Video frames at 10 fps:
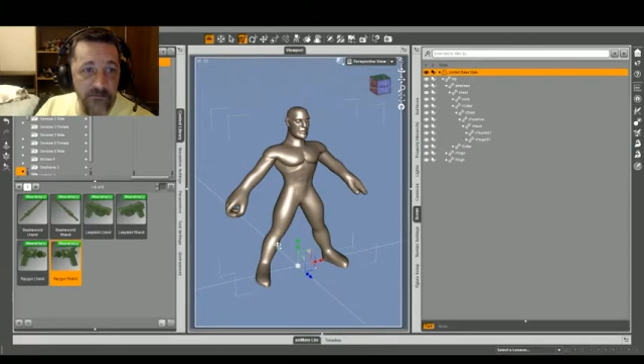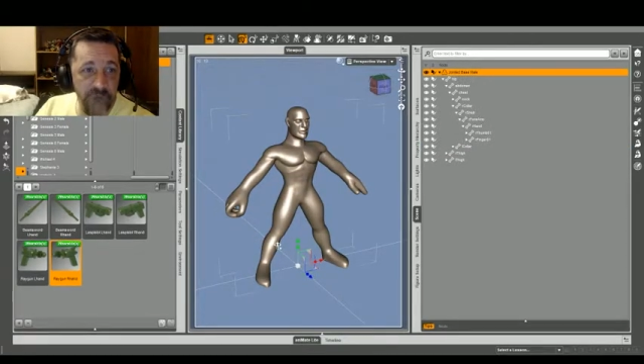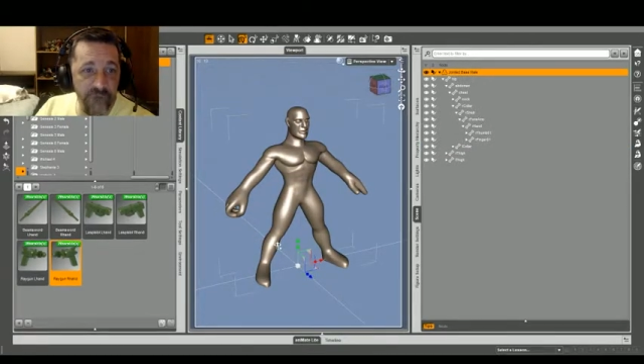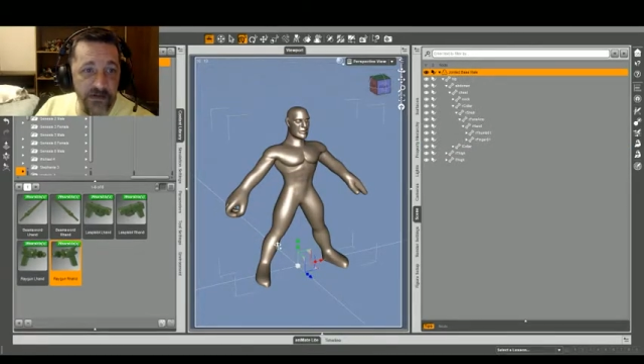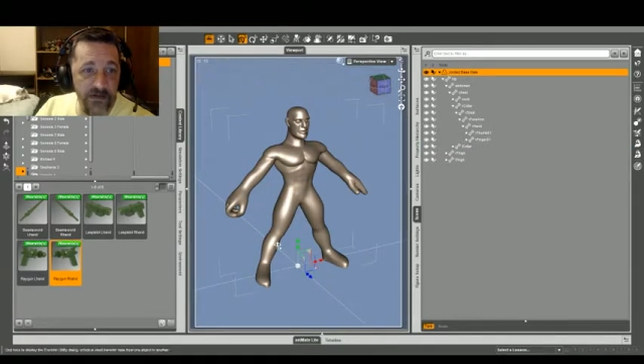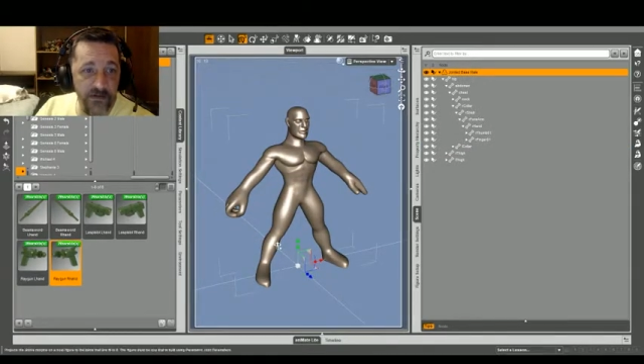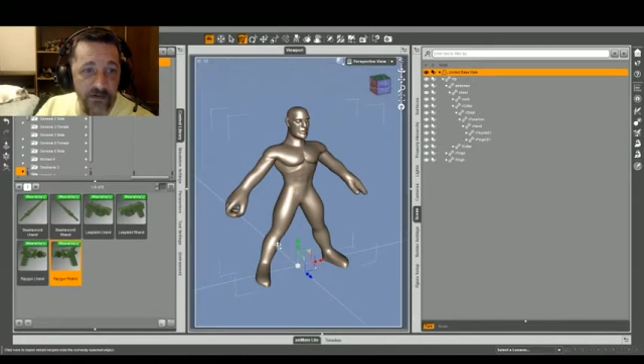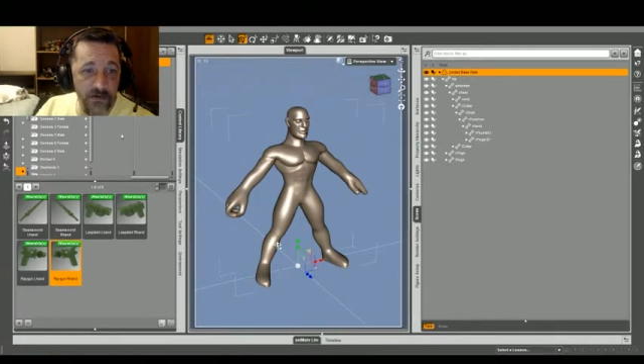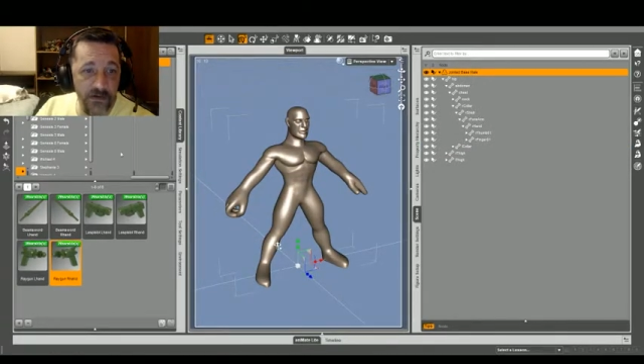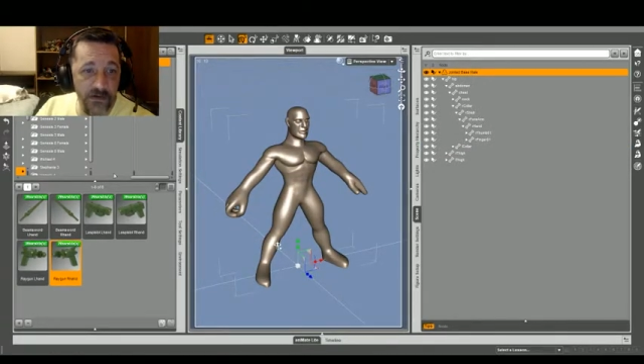figure,
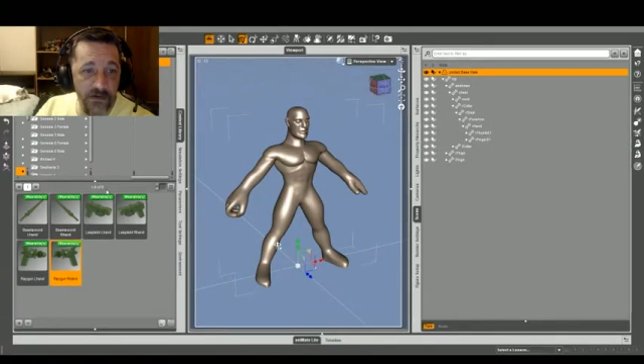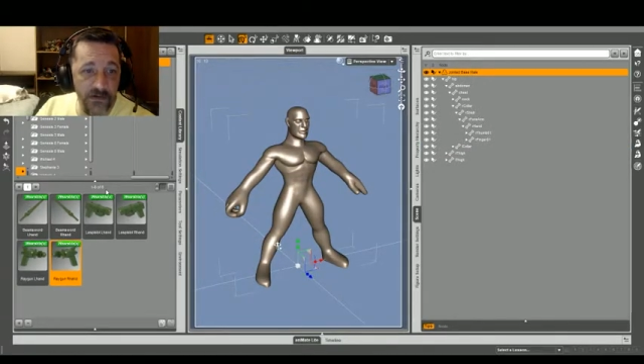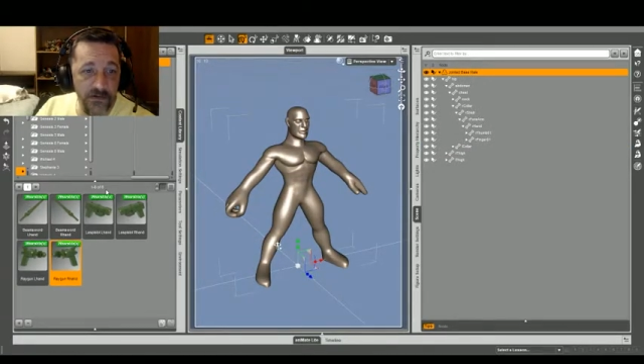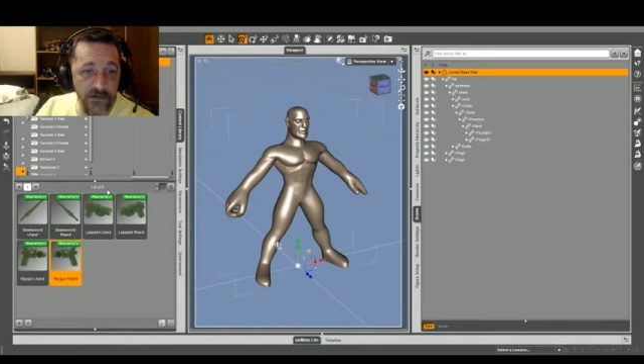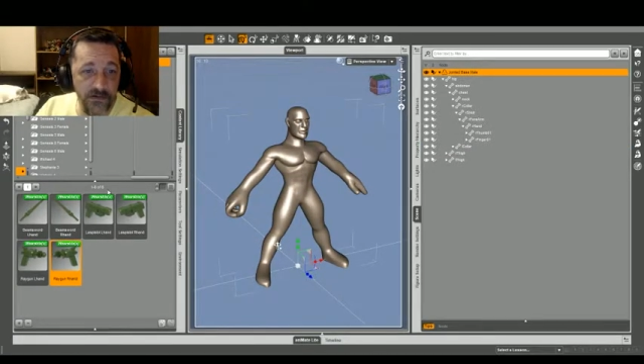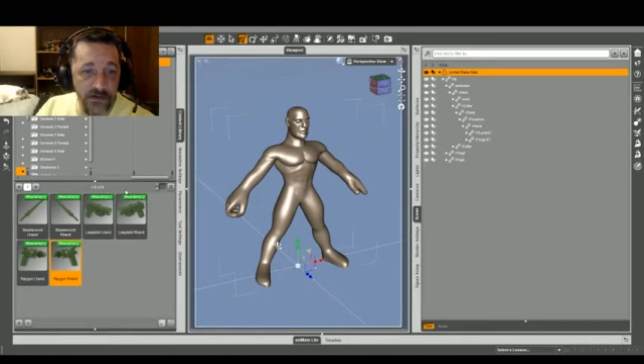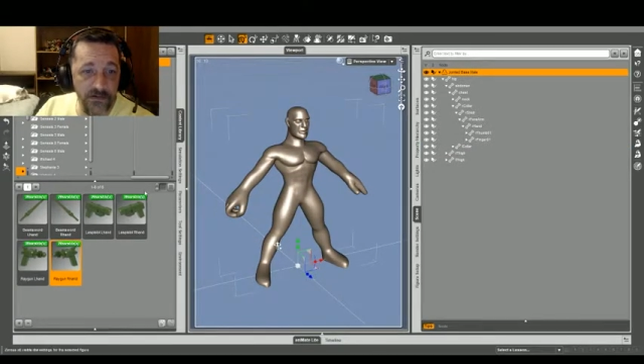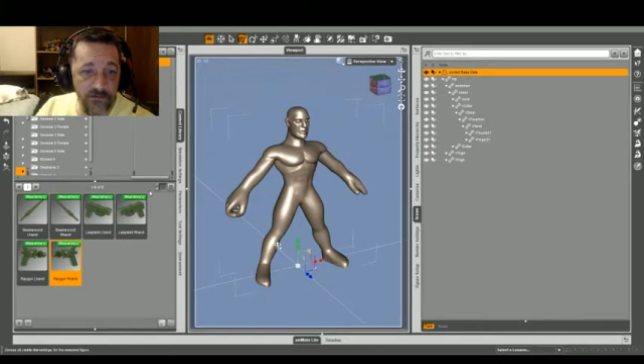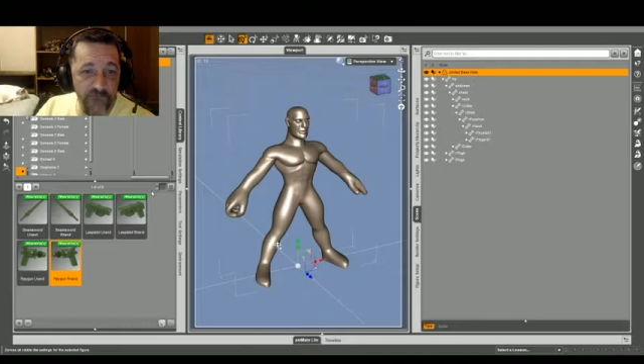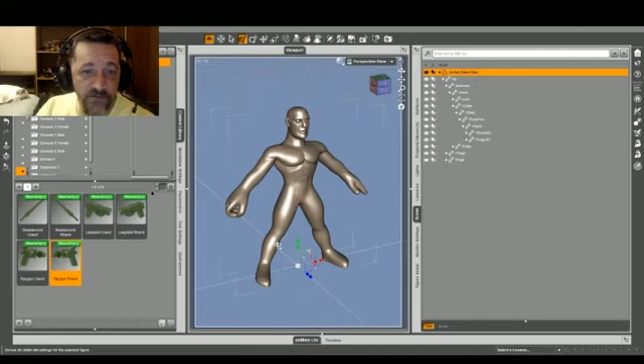
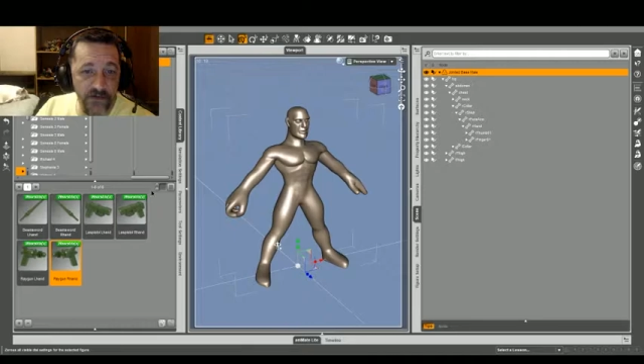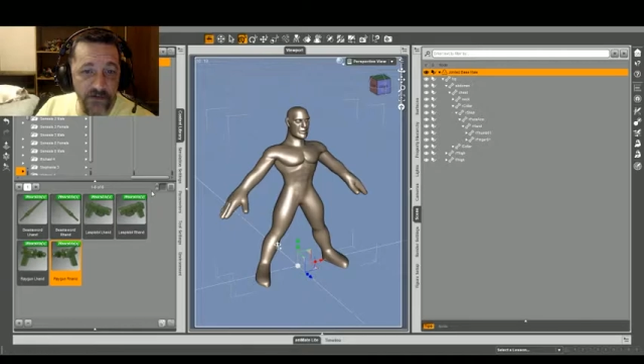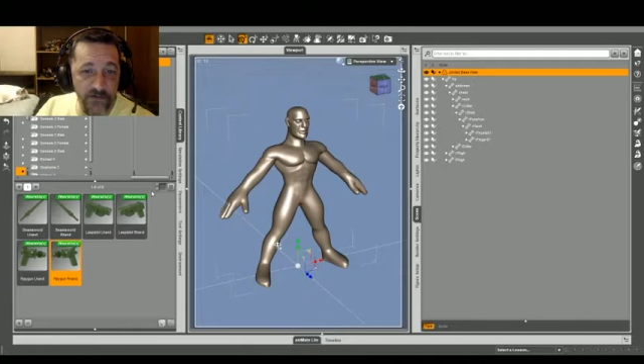0 figure.